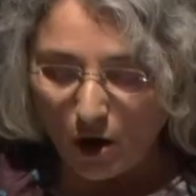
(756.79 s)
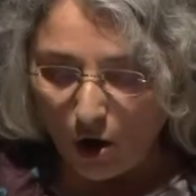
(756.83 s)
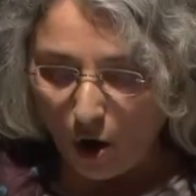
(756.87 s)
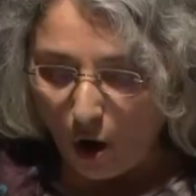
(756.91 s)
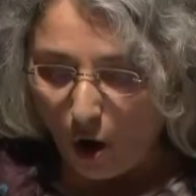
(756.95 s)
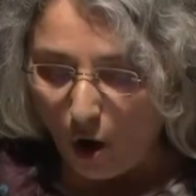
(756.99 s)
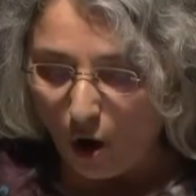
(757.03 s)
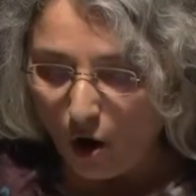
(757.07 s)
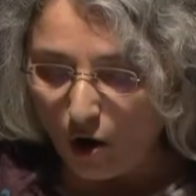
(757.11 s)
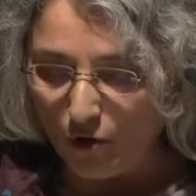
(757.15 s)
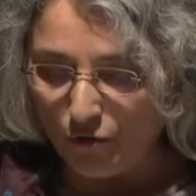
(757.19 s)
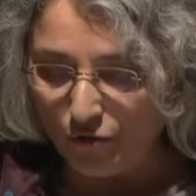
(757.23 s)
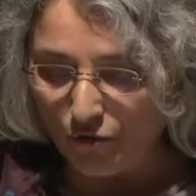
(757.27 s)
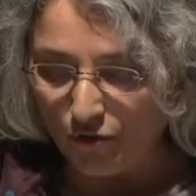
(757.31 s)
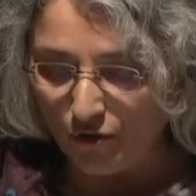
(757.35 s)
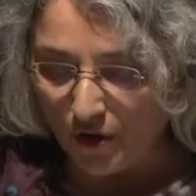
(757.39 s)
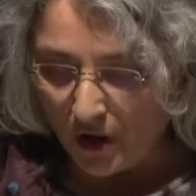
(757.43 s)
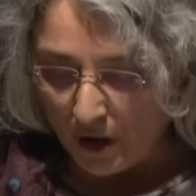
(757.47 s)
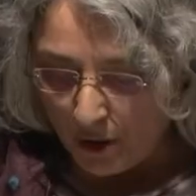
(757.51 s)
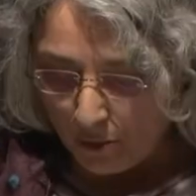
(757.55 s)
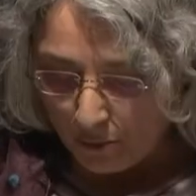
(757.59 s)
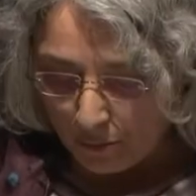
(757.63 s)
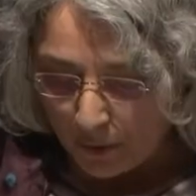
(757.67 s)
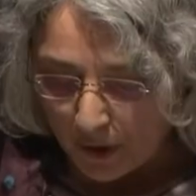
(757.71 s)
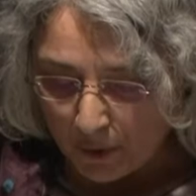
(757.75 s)
of
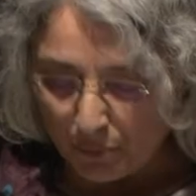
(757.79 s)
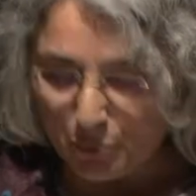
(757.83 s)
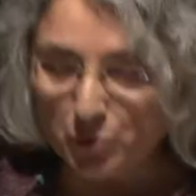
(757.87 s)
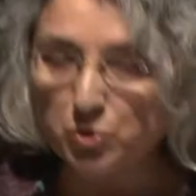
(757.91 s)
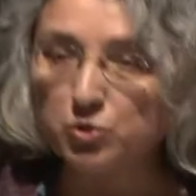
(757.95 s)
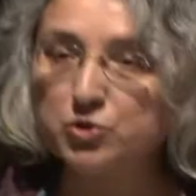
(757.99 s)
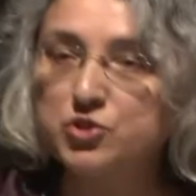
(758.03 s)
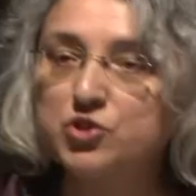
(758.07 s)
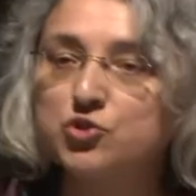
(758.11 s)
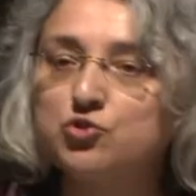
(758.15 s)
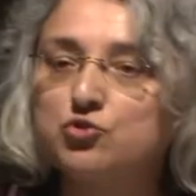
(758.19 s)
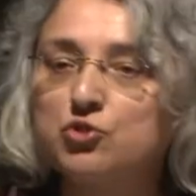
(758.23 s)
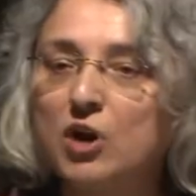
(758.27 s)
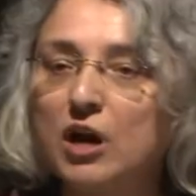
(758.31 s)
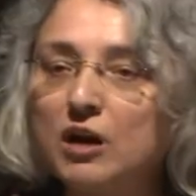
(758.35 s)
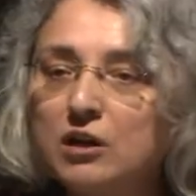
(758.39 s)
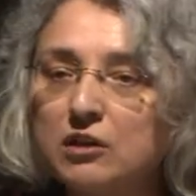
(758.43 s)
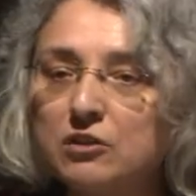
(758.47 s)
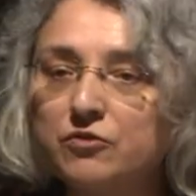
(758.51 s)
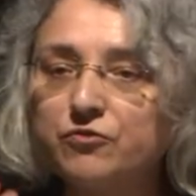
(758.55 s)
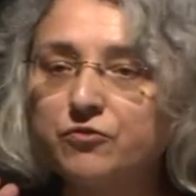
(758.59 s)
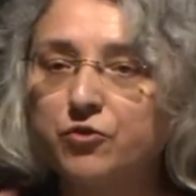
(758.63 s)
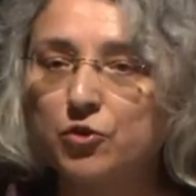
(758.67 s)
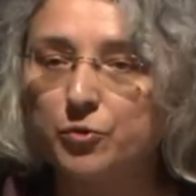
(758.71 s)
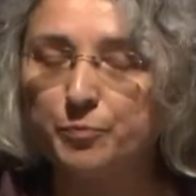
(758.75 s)
people who struggle
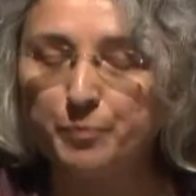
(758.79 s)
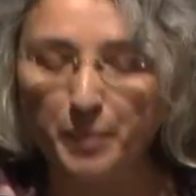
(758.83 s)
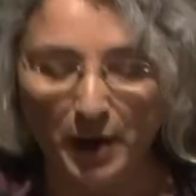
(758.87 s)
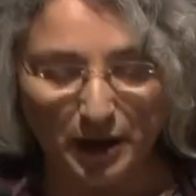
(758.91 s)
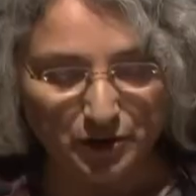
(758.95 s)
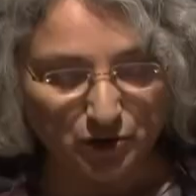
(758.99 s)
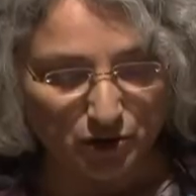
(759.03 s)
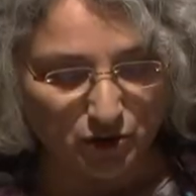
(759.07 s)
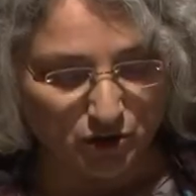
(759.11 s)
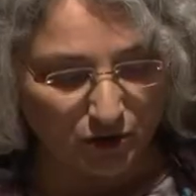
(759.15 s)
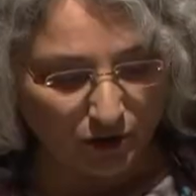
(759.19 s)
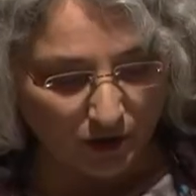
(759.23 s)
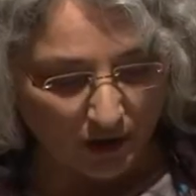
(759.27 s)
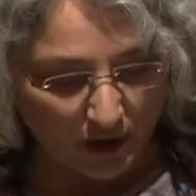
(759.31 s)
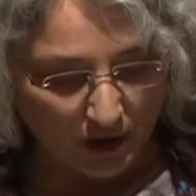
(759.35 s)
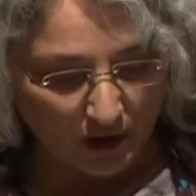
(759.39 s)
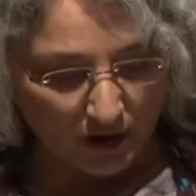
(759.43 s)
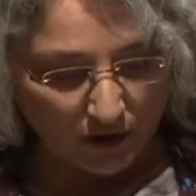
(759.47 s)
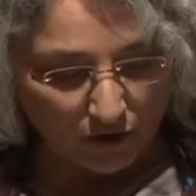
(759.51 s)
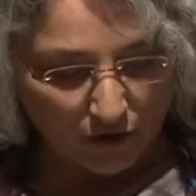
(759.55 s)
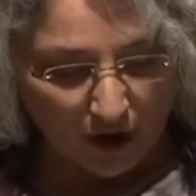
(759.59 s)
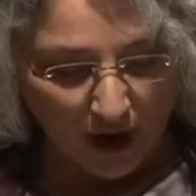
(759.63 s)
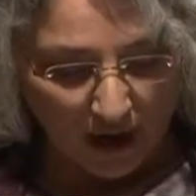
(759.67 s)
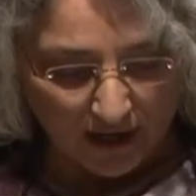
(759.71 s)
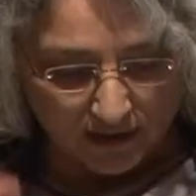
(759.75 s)
for better
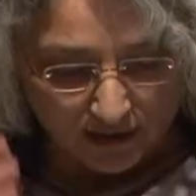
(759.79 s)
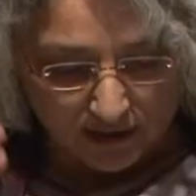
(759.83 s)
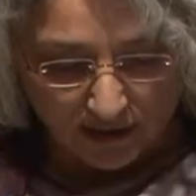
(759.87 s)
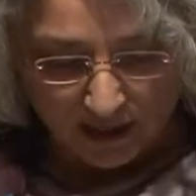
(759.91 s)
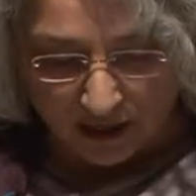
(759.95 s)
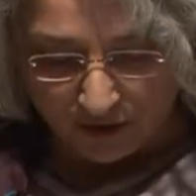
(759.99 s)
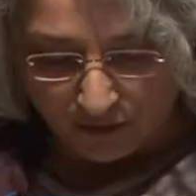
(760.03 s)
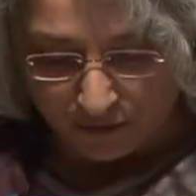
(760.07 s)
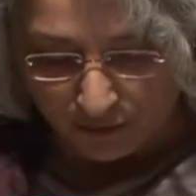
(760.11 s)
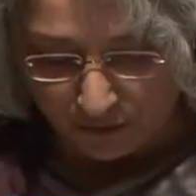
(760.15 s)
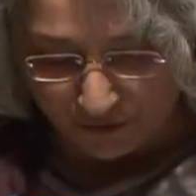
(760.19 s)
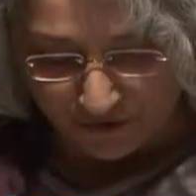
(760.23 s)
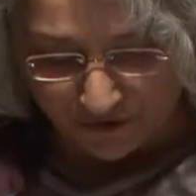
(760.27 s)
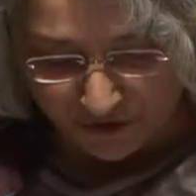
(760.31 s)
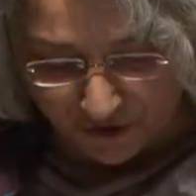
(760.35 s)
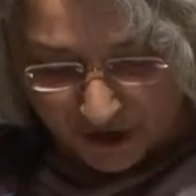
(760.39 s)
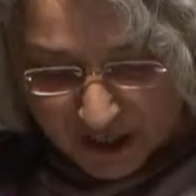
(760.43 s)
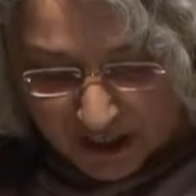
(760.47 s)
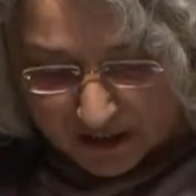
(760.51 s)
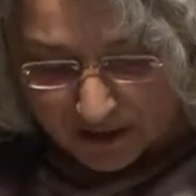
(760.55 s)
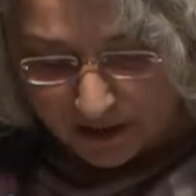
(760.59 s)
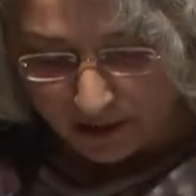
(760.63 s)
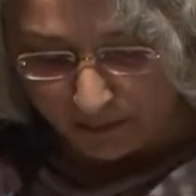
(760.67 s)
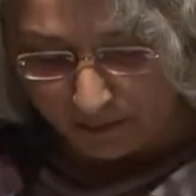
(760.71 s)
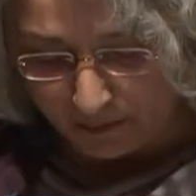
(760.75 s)
rights and
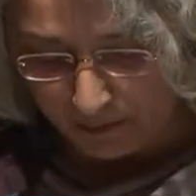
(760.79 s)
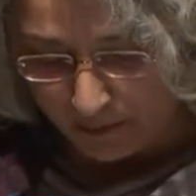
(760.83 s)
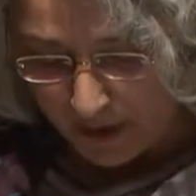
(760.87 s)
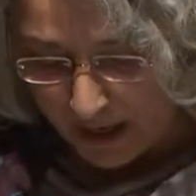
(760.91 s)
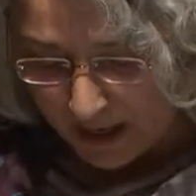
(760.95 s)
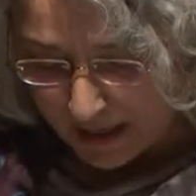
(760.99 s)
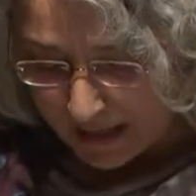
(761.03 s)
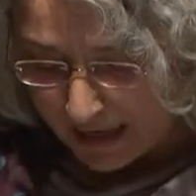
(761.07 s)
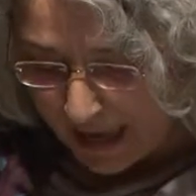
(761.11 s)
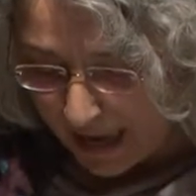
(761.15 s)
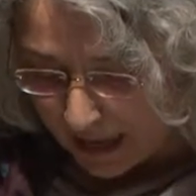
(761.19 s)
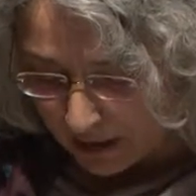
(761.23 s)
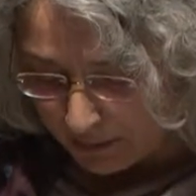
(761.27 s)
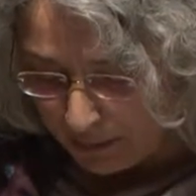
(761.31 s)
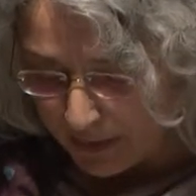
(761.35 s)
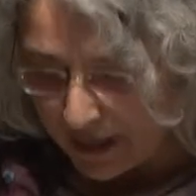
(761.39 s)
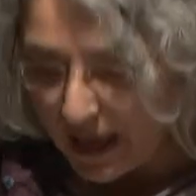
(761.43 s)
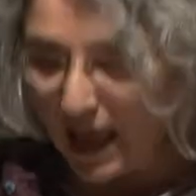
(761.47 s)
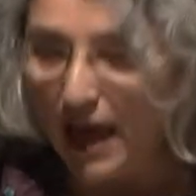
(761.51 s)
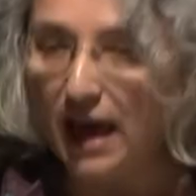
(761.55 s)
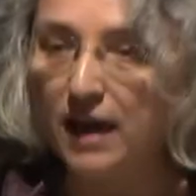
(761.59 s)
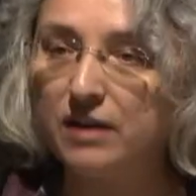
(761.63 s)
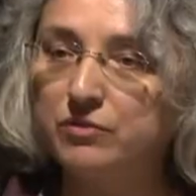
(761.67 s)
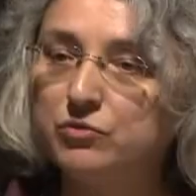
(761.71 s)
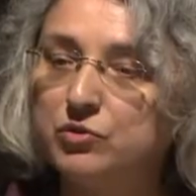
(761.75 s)
freedom can be
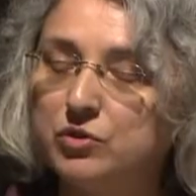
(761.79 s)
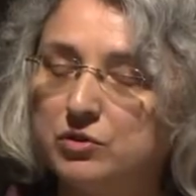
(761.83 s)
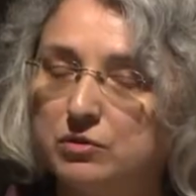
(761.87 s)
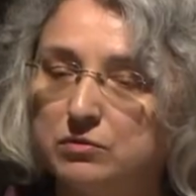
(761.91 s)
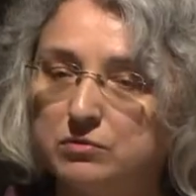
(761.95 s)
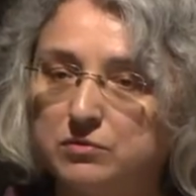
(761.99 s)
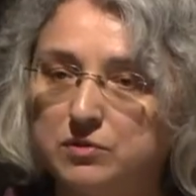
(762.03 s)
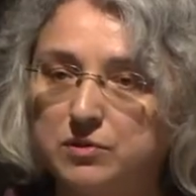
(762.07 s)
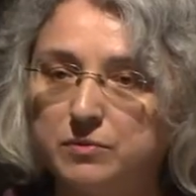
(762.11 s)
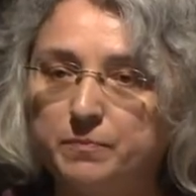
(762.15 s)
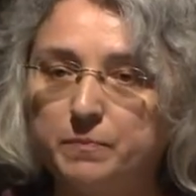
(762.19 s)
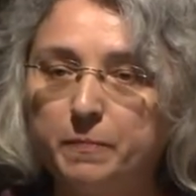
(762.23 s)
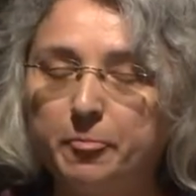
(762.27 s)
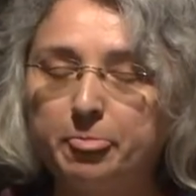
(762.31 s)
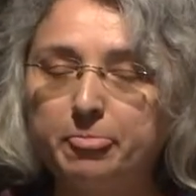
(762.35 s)
handled.